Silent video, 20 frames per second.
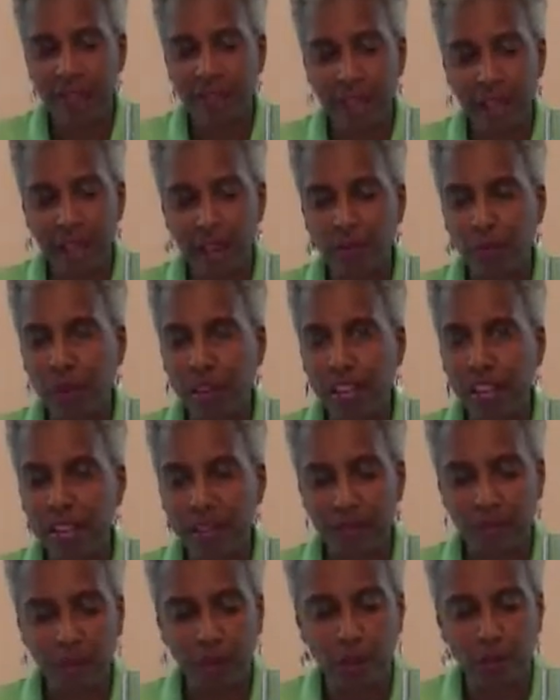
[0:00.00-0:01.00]
That
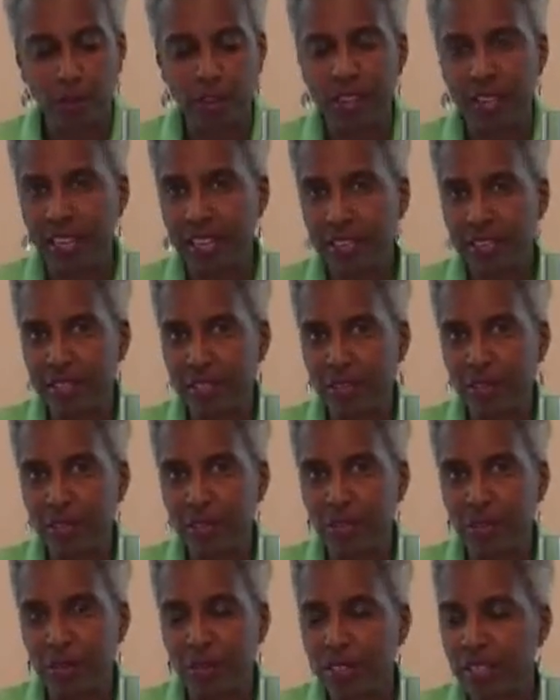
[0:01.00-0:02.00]
way they'll release their
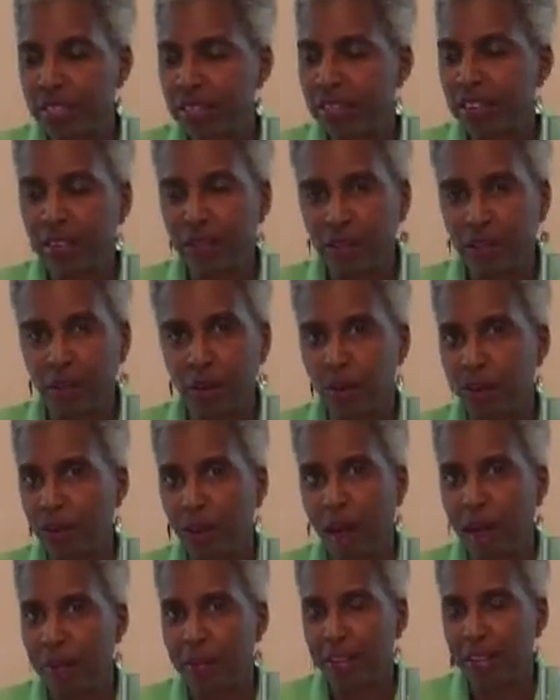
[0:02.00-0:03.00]
juices, they'll
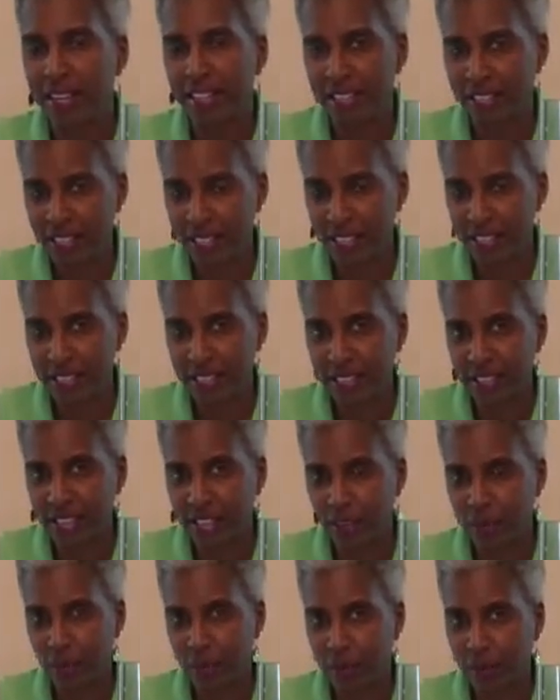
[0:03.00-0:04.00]
grab any seasoning
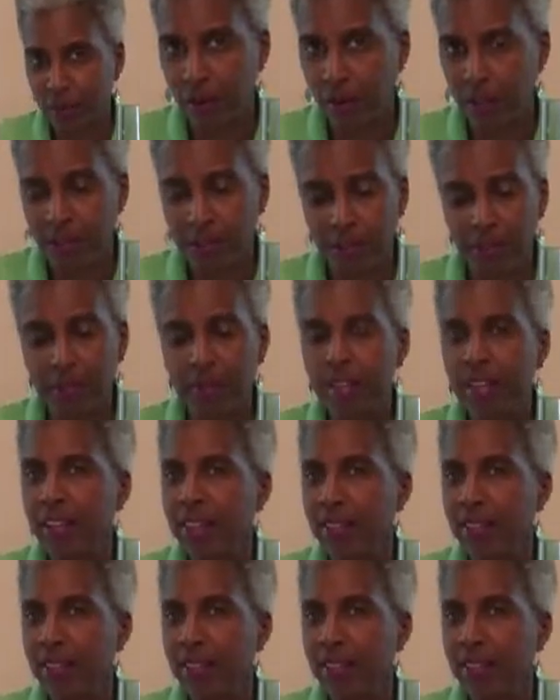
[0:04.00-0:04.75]
that you on them,